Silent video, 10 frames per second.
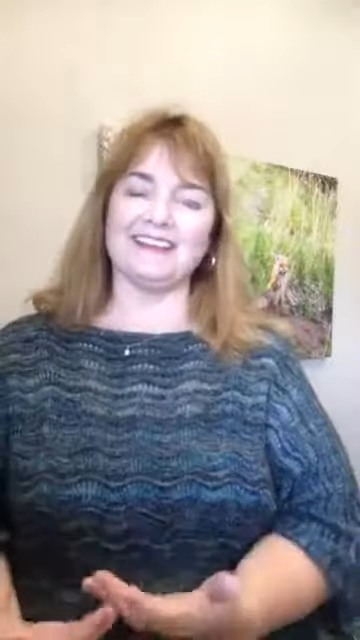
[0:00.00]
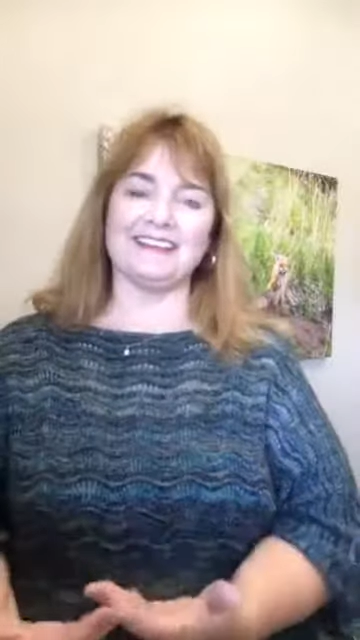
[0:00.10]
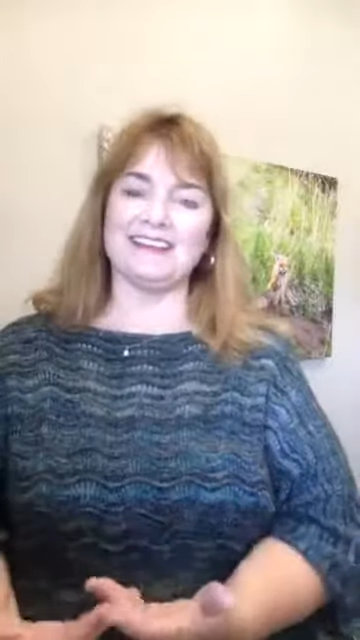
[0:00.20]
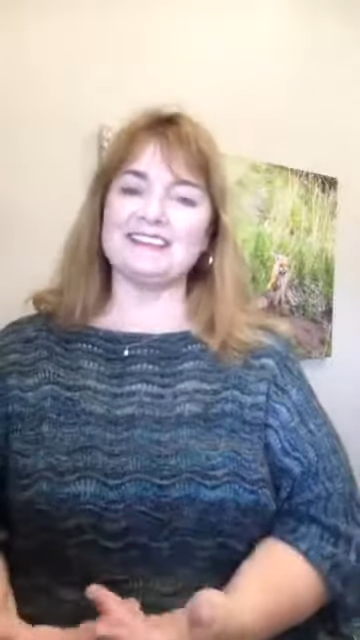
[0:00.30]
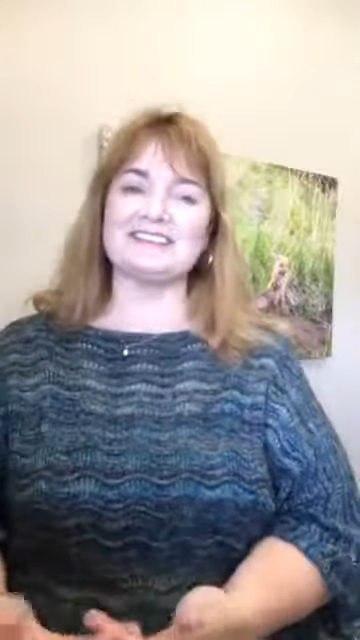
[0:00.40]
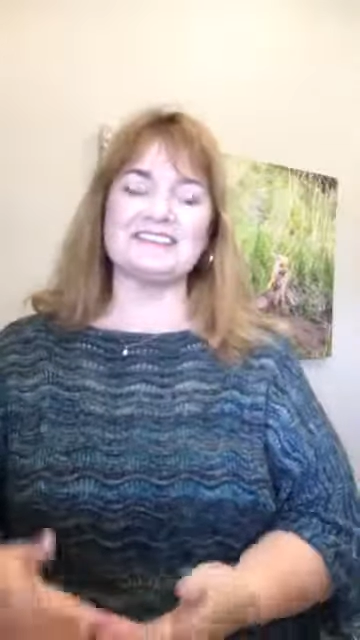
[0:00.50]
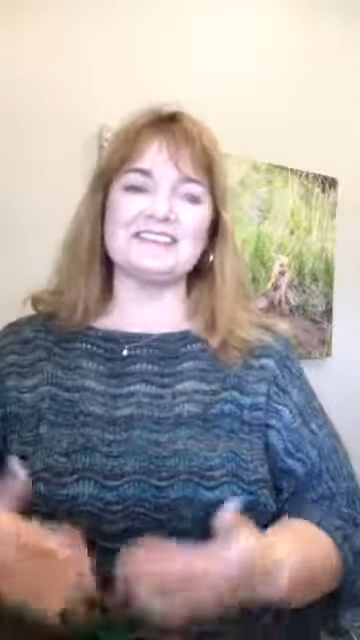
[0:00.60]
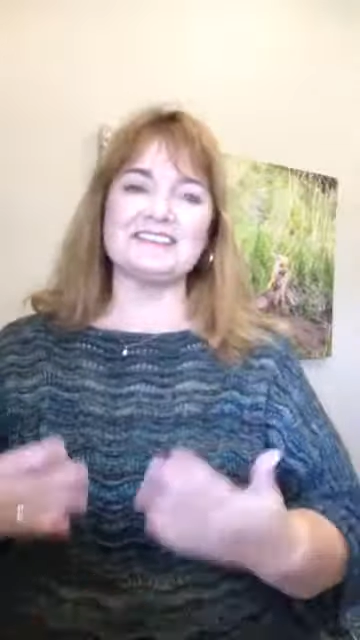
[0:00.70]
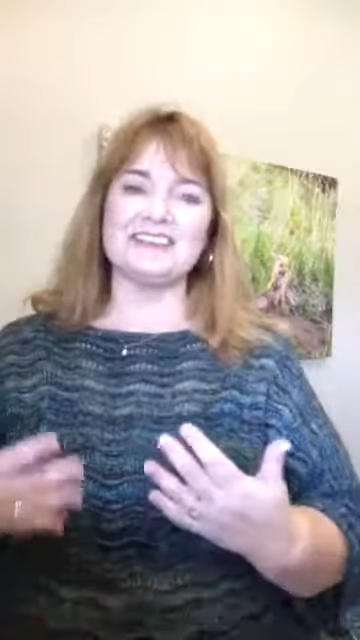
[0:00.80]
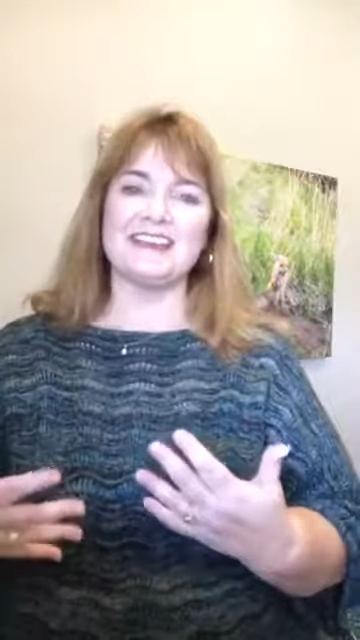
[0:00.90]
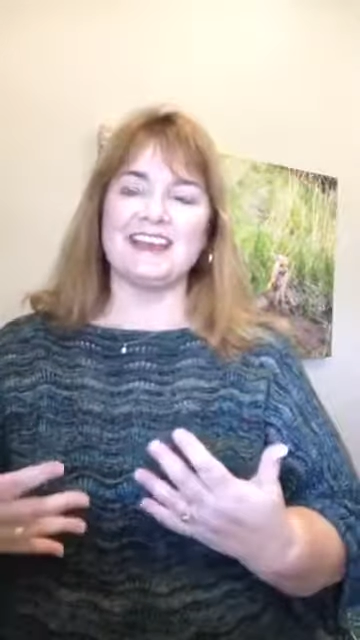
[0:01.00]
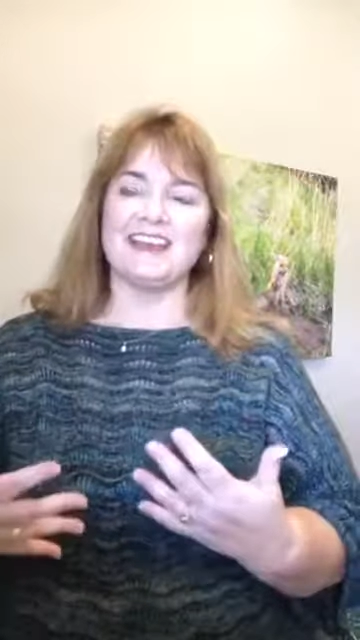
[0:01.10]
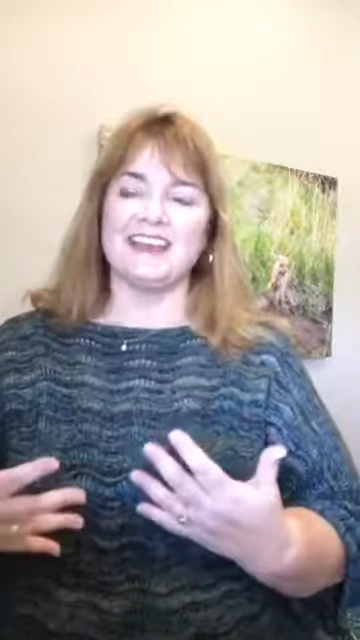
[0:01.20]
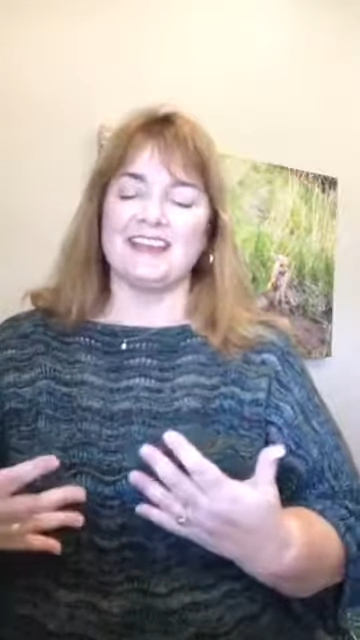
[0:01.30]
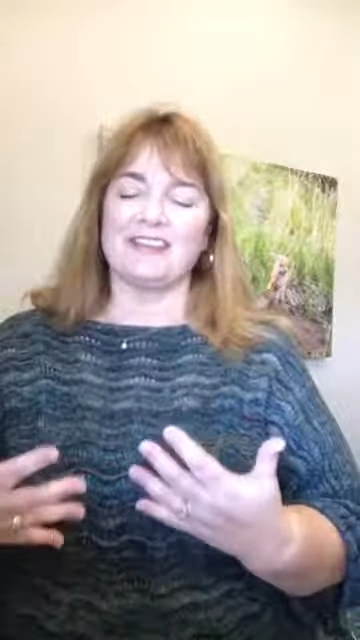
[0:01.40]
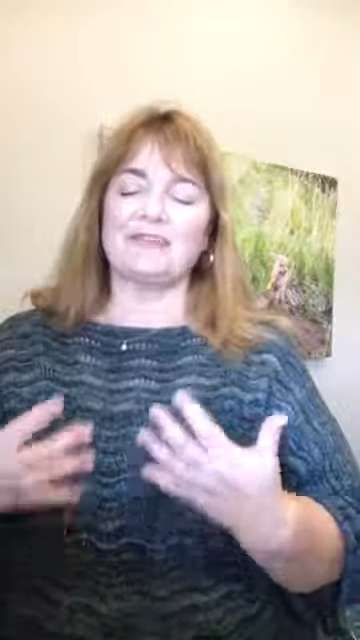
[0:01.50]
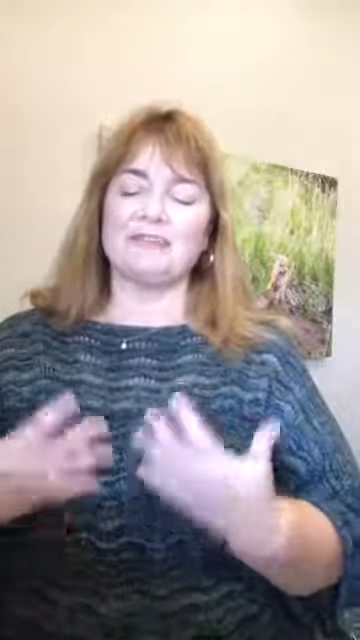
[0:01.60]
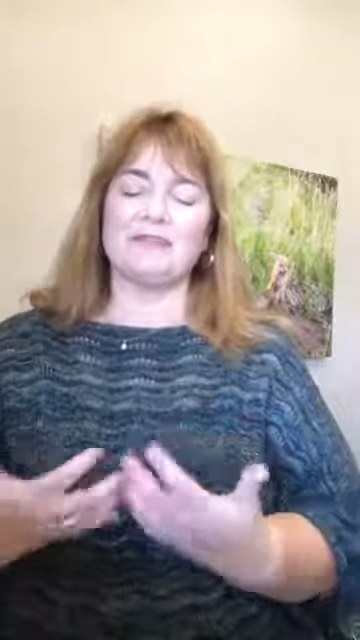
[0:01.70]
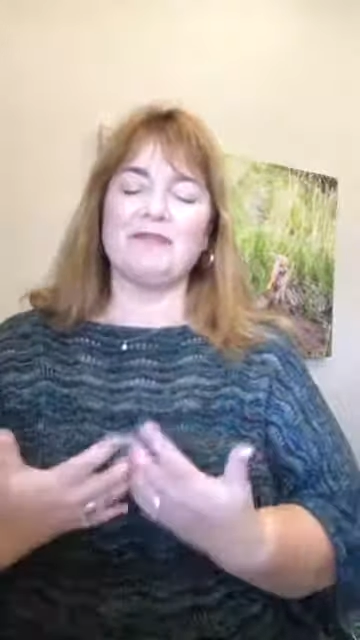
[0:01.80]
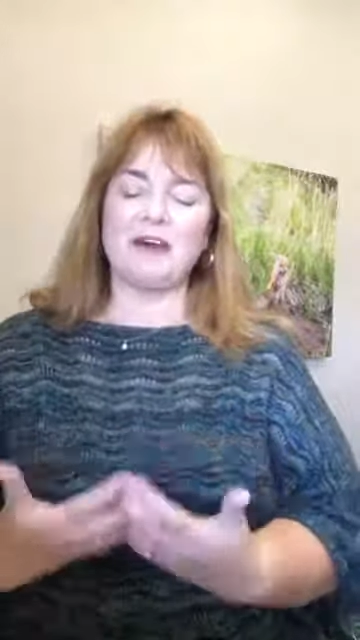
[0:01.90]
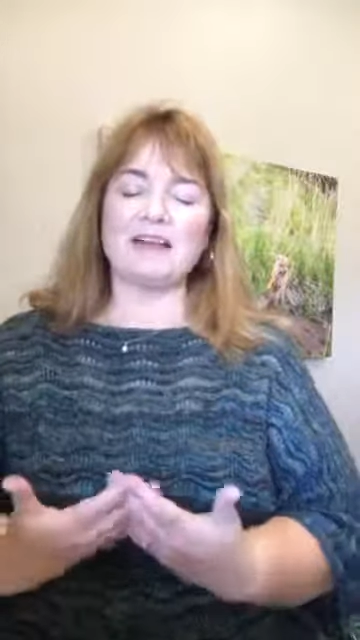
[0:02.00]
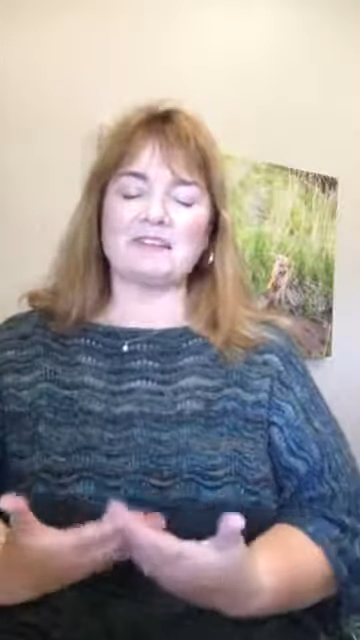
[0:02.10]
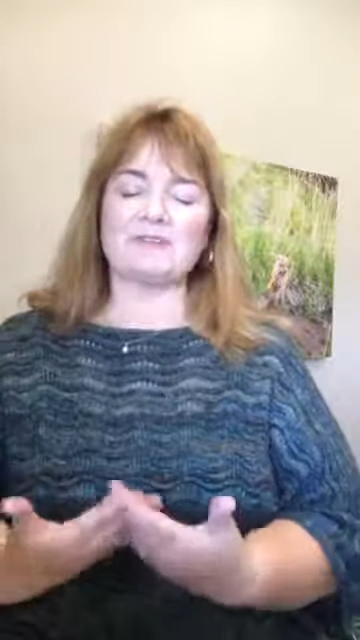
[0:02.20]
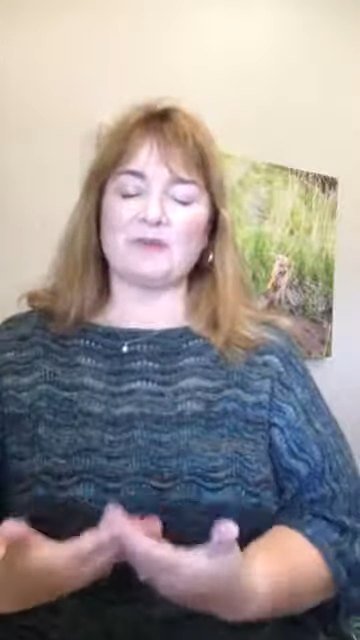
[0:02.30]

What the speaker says: it's just, the foxes